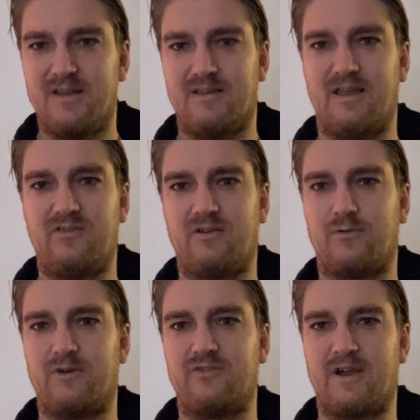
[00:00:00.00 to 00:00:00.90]
They see
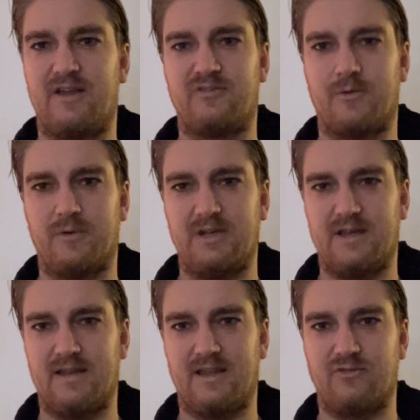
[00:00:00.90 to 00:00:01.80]
Krishna as somebody
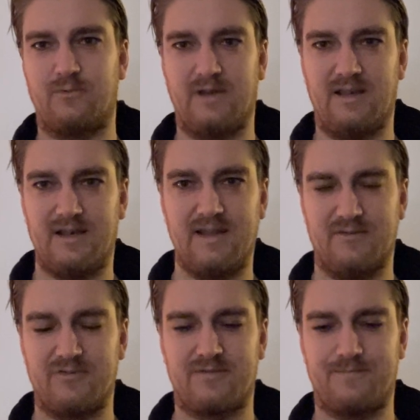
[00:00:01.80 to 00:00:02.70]
that has really
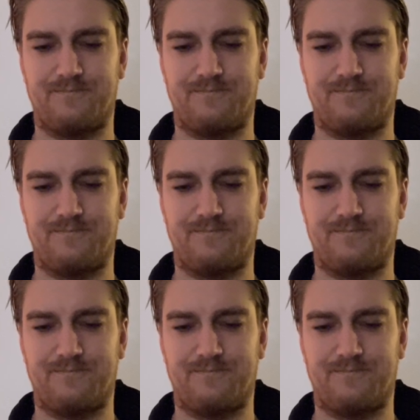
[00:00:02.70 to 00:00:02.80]
lived.